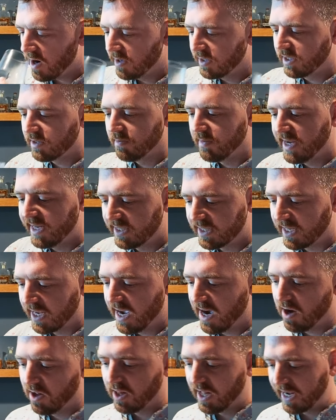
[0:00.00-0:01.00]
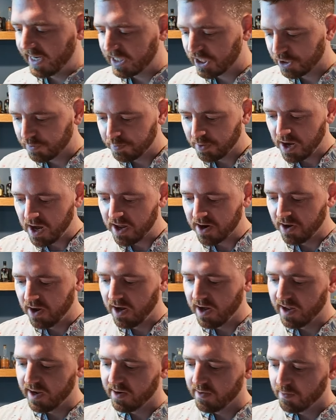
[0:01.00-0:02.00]
that's amazing how like spot
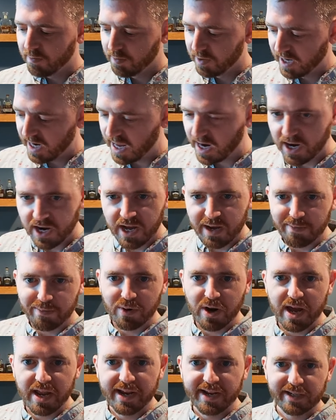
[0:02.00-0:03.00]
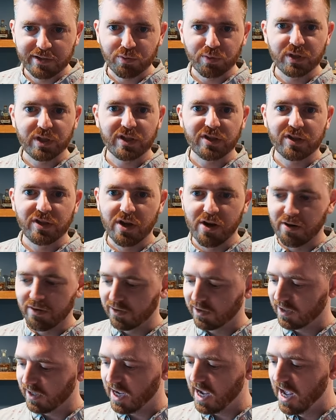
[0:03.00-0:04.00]
on banana nut bread is with this
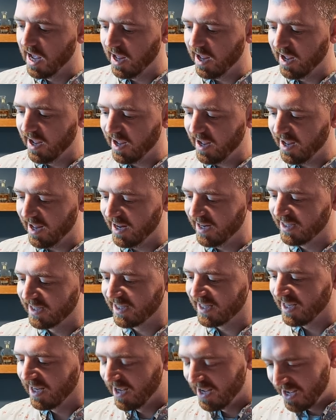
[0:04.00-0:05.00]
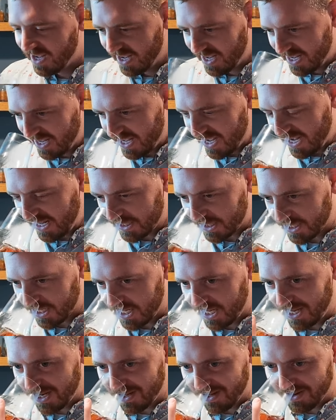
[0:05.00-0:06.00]
nose. Like that's a
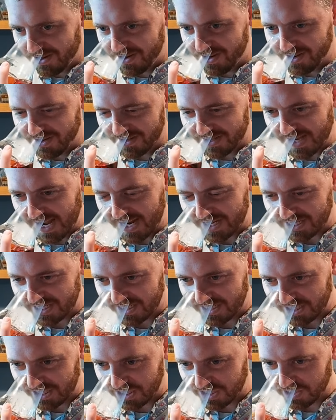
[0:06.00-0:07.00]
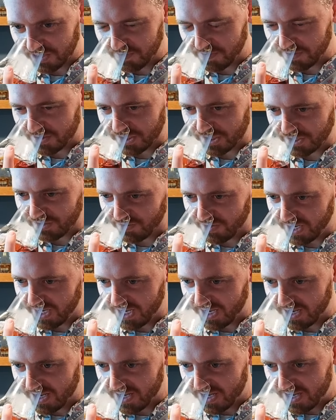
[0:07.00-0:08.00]
killer nose actually, super
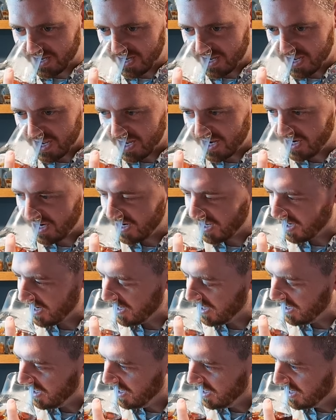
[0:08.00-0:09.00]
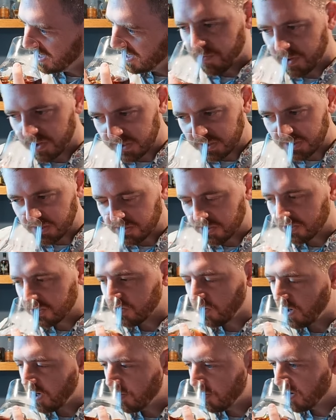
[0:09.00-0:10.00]
sweet and nutty. But there's also
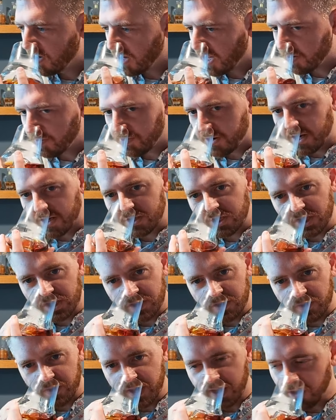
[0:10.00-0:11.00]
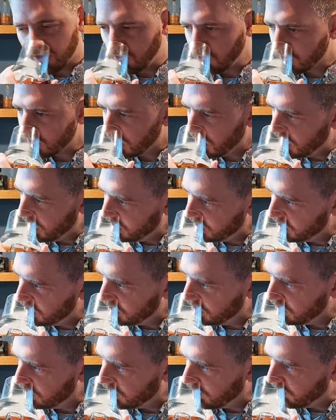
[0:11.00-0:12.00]
quite a bit of like brown sugary oak in there
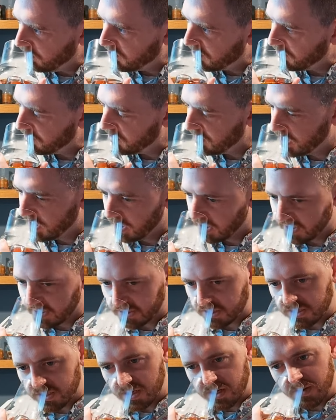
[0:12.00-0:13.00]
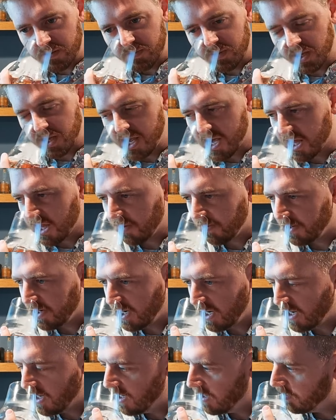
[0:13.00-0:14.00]
too, and some vanillas. But yeah, that
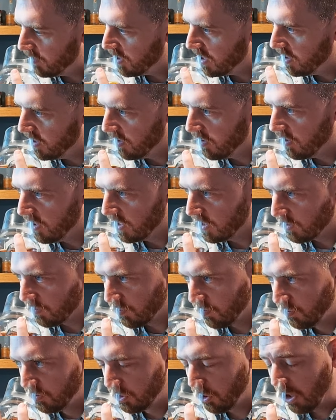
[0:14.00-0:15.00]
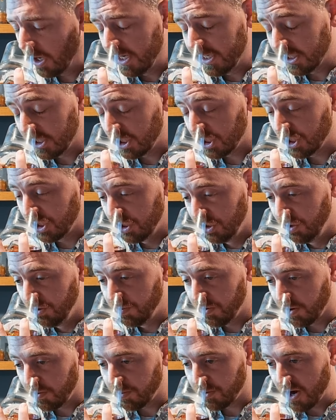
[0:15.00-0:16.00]
banana nut bread note is
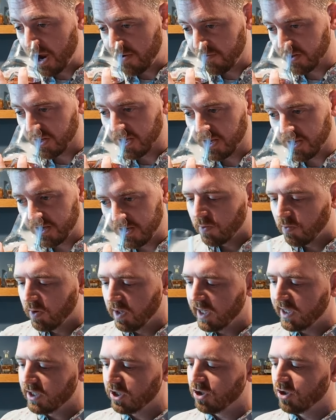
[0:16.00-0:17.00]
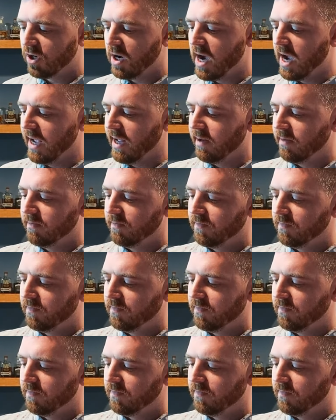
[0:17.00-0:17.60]
super prevalent. Well, let's try it.